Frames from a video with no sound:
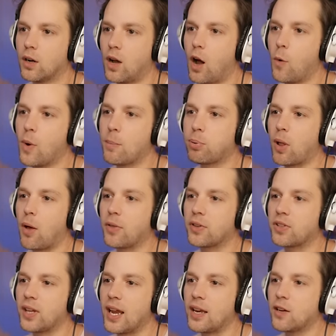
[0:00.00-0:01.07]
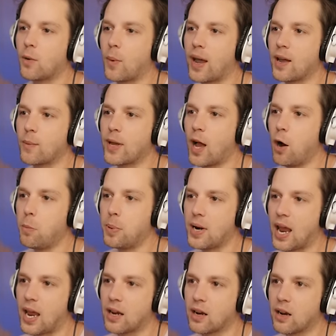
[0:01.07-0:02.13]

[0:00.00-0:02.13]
Oh, we blow the sand away and we open it.